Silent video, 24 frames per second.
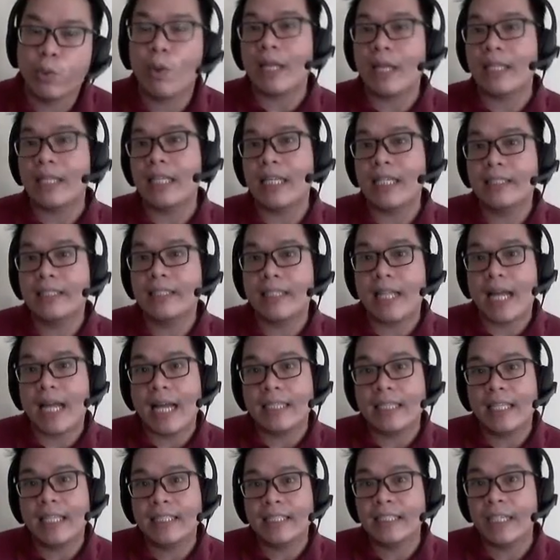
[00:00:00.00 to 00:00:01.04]
One is a
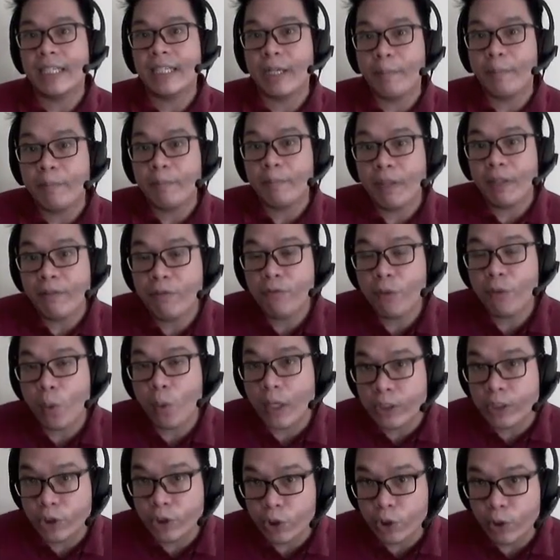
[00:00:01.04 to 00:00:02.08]
descriptive
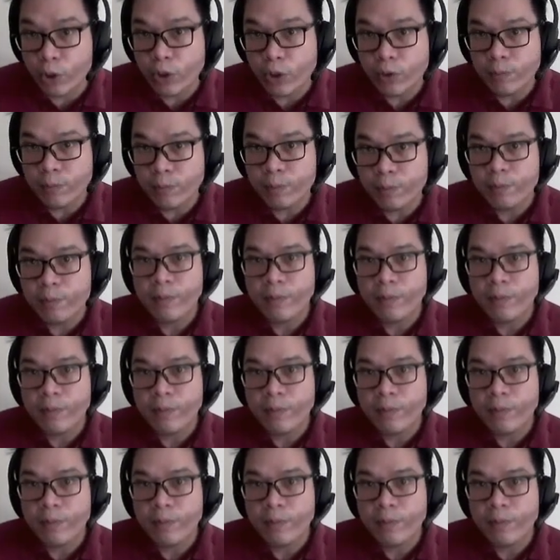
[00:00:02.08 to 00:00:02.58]
question